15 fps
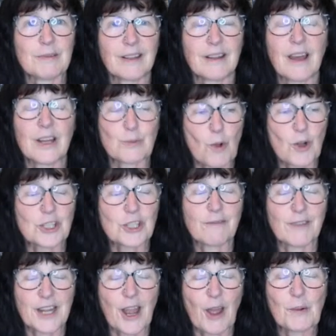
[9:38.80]
had watched the
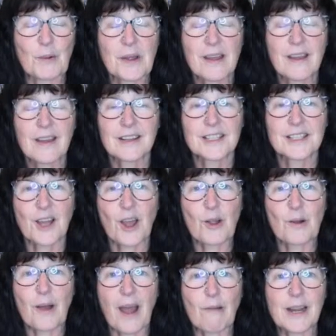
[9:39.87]
video.
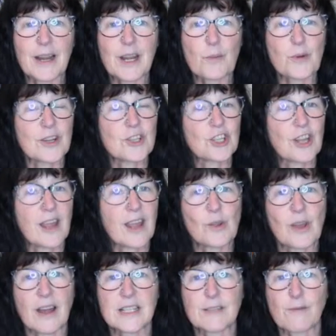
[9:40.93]
So I really appreciate you
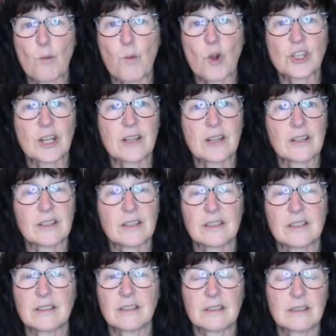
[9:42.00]
guys for watching the
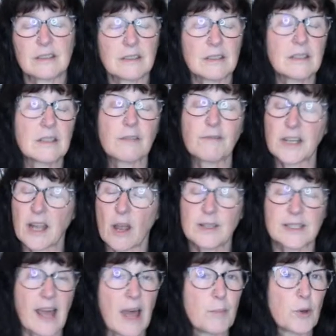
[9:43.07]

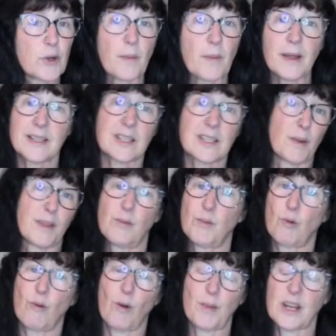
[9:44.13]
videos that I put up. Some of them
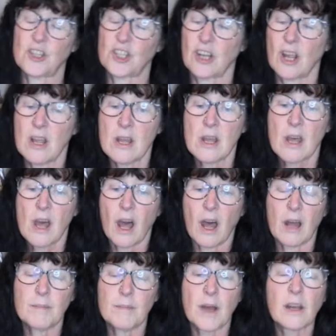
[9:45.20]
are rubbish.
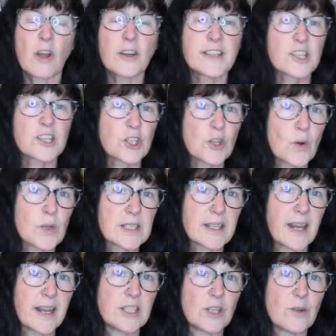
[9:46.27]
A lot of the shorts
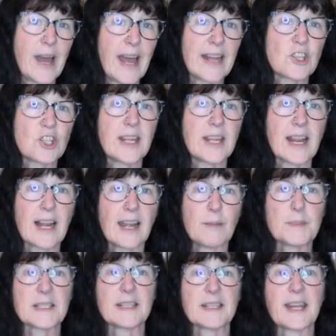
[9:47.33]
that I do are actually
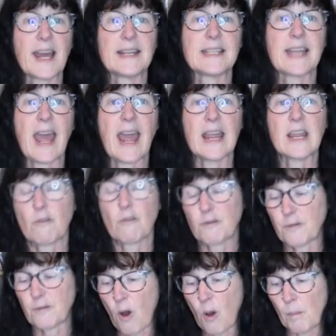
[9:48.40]
clips that I take
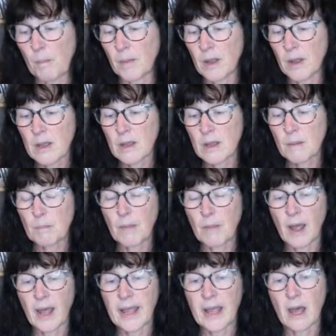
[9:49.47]
from
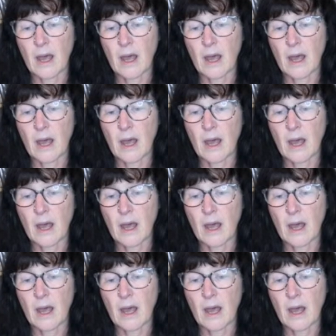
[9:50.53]
my